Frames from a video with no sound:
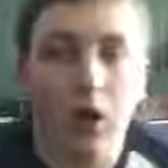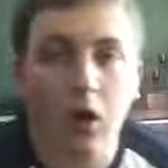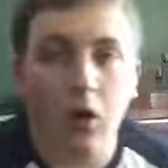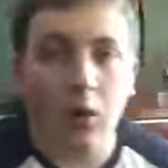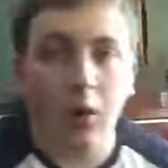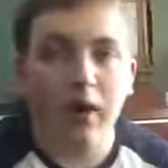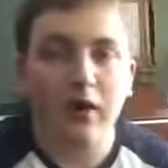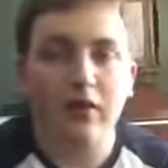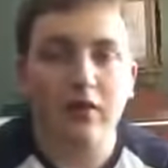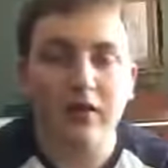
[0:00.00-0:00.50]

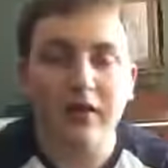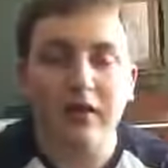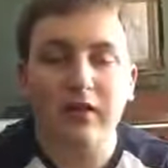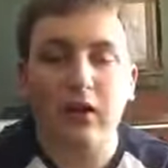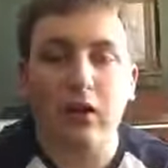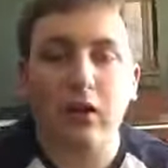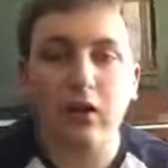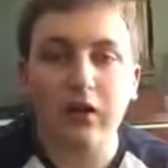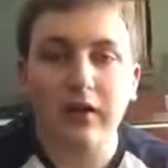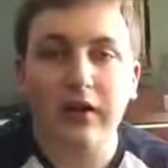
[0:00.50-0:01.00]
Alright, so
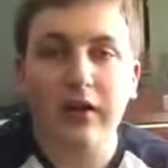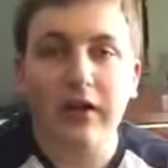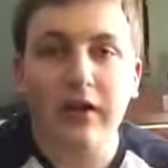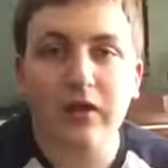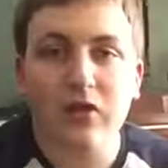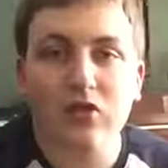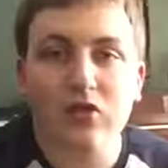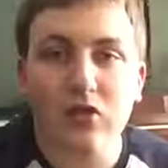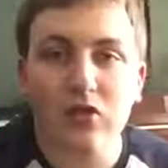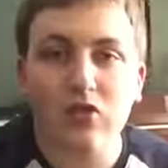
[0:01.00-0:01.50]
that's all the gear
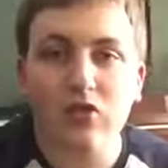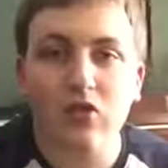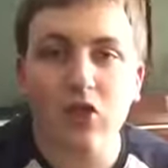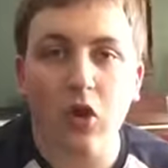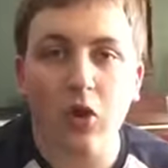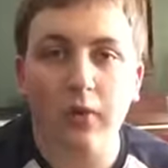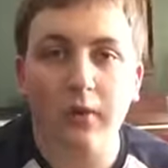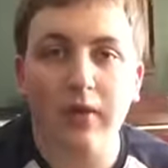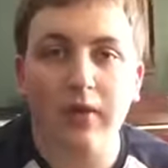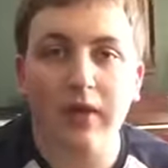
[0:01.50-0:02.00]
I showed you.
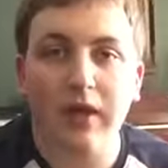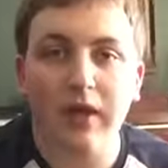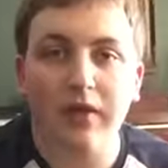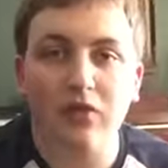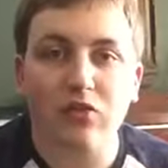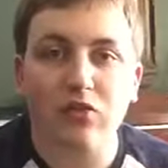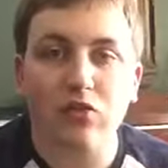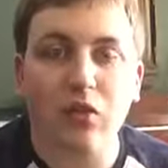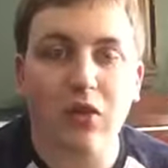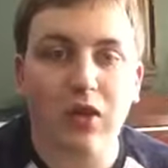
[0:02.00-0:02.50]
Hope you
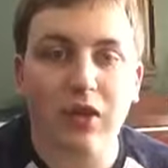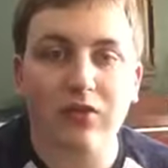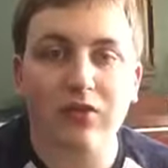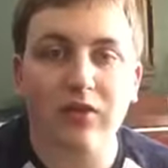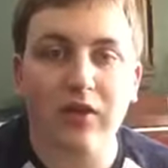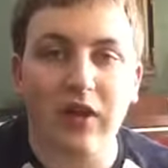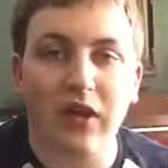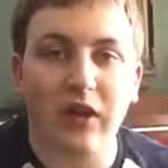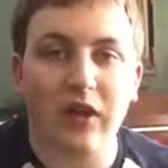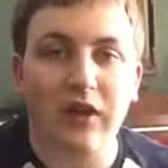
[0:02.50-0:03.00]
guys enjoyed this
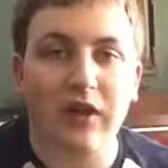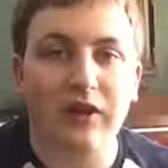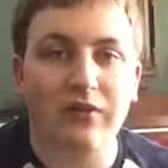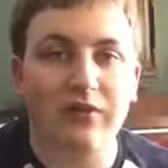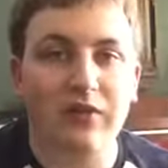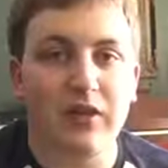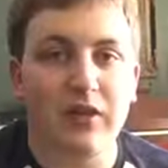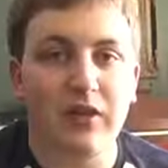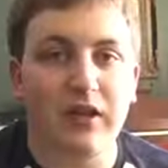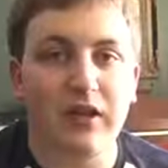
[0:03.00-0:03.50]
video, and
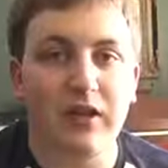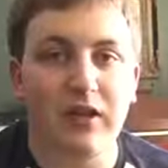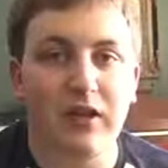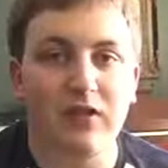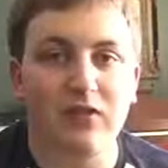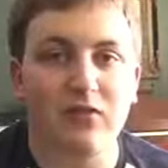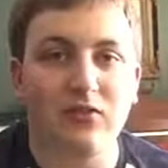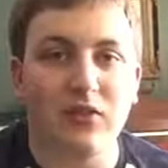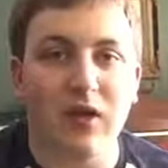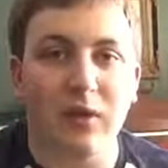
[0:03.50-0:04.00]
if you did,
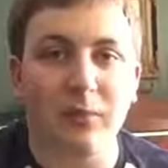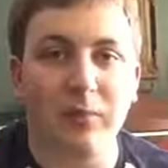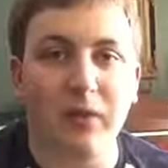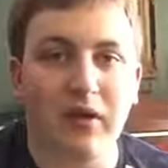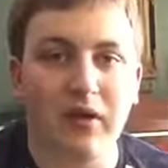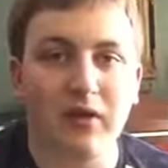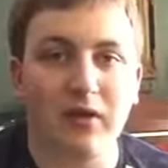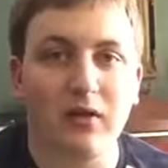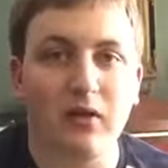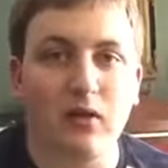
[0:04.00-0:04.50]
hit the like
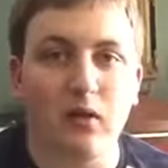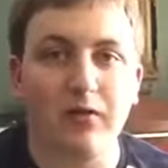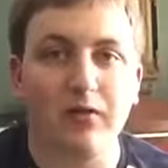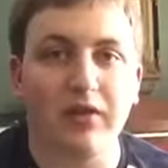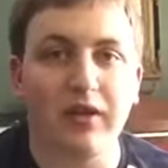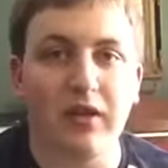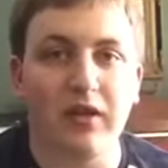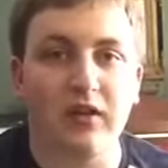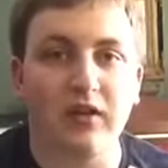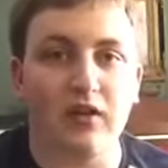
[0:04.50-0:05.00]
button, and don't
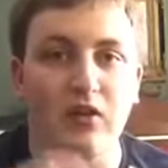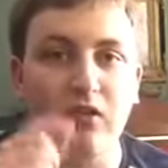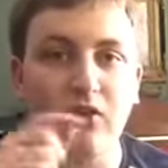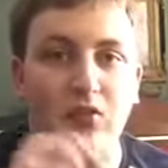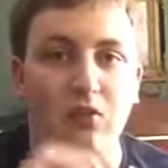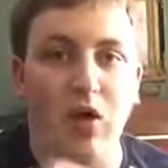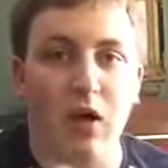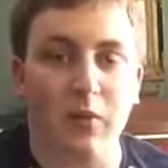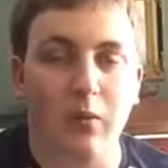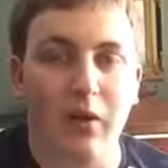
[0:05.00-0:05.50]
forget to
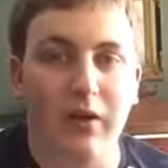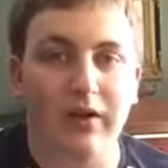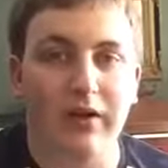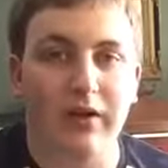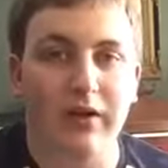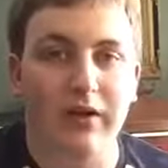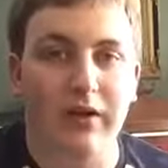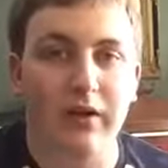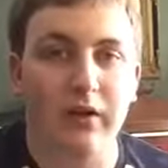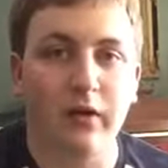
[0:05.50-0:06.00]
subscribe right
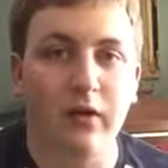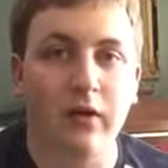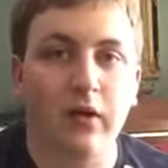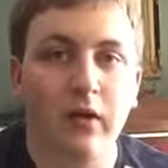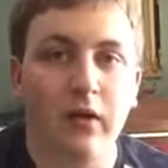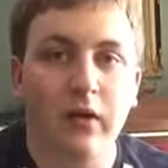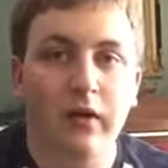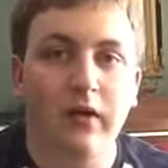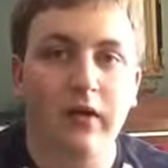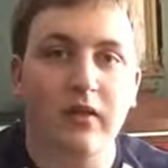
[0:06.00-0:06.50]
down here.
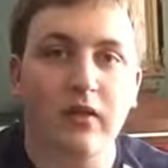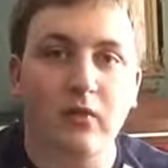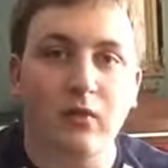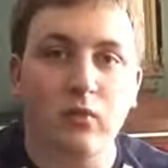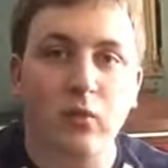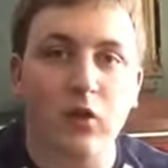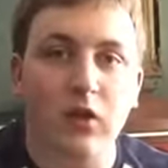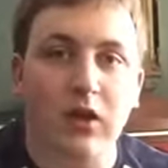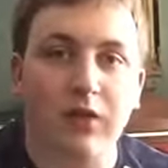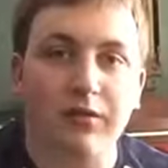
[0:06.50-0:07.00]
Got
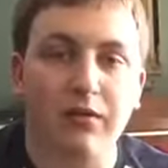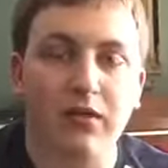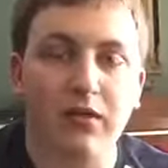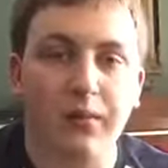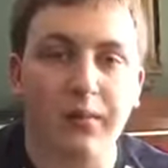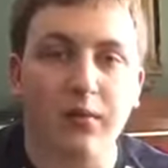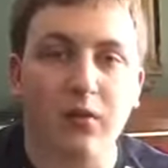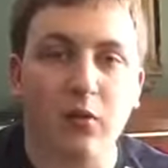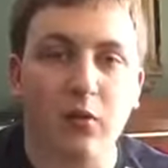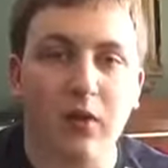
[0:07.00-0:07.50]
some more covers
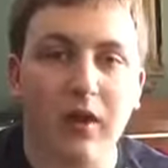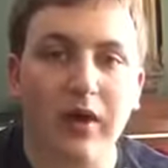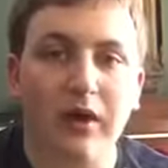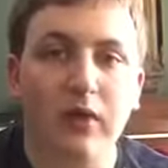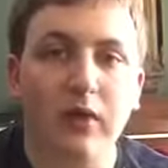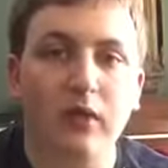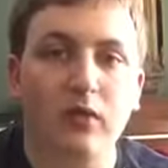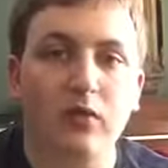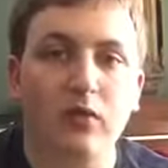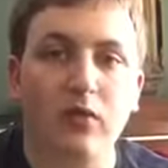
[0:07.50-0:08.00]
coming your way.
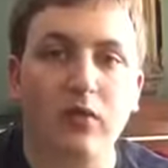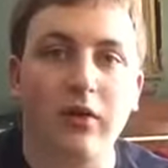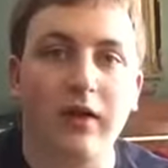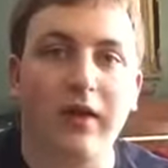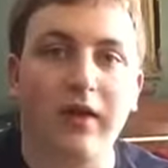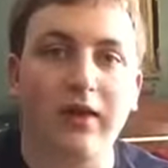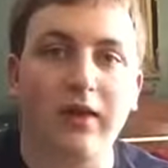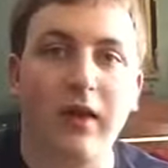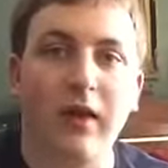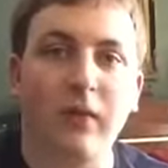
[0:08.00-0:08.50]
Till
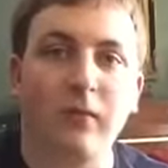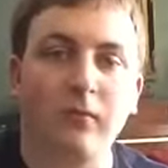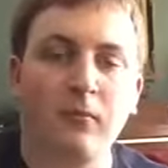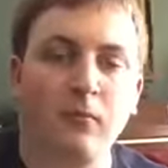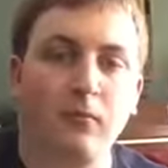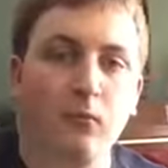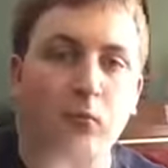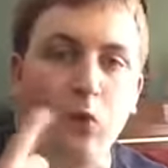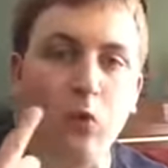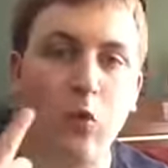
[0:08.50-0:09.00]
next time,
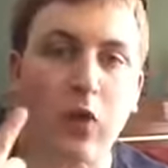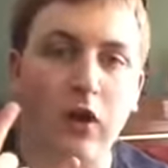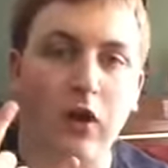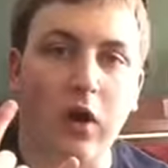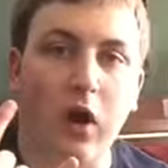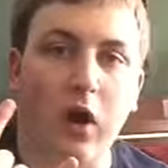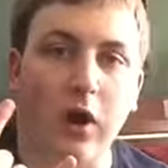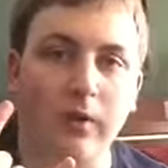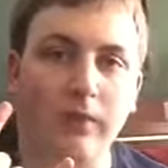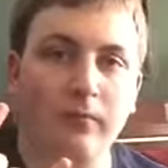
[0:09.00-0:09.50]

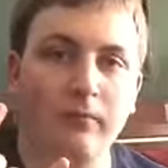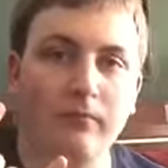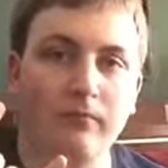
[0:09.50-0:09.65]
rock on.